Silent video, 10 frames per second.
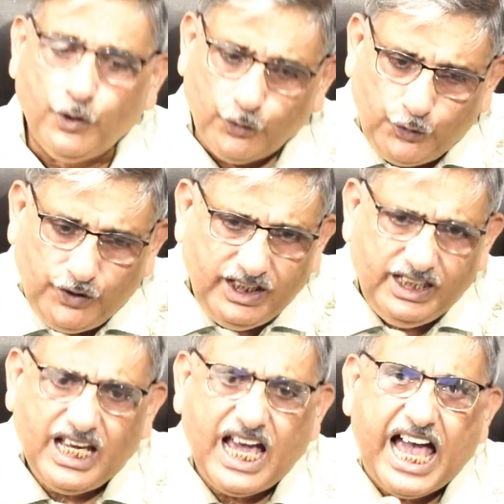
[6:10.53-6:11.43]

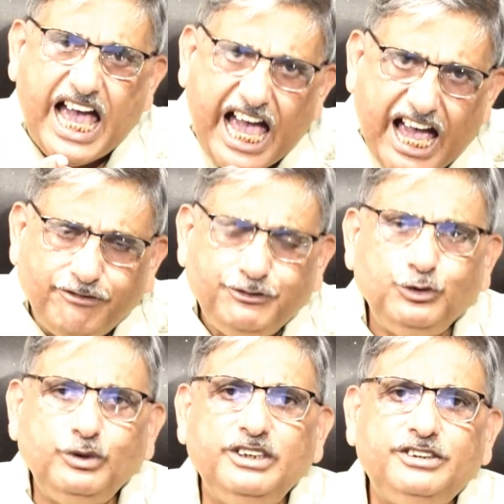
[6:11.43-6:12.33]
We have
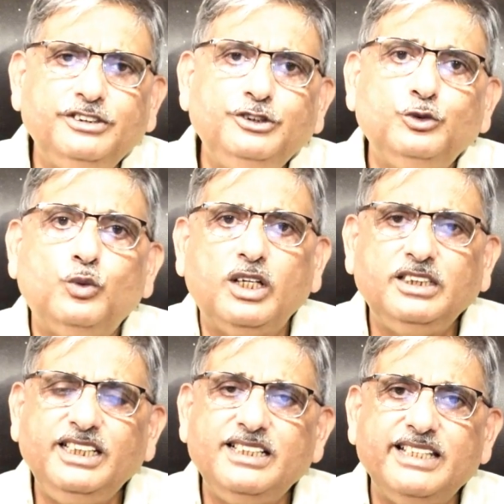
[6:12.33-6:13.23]
to listen to
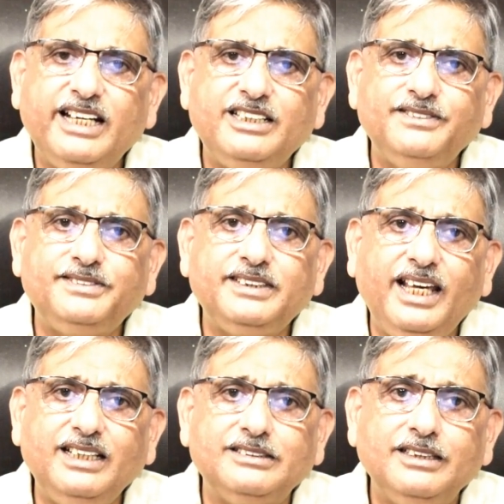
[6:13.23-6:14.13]
what the executive
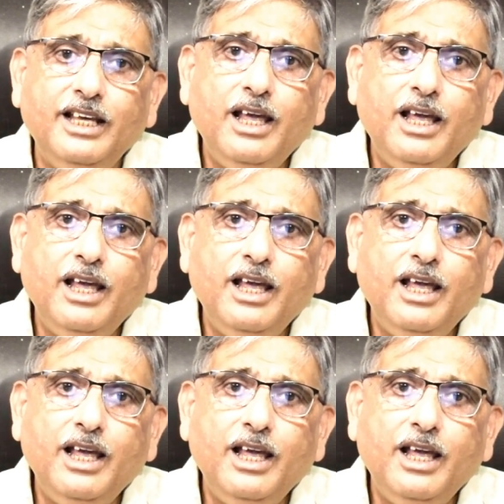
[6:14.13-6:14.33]
says.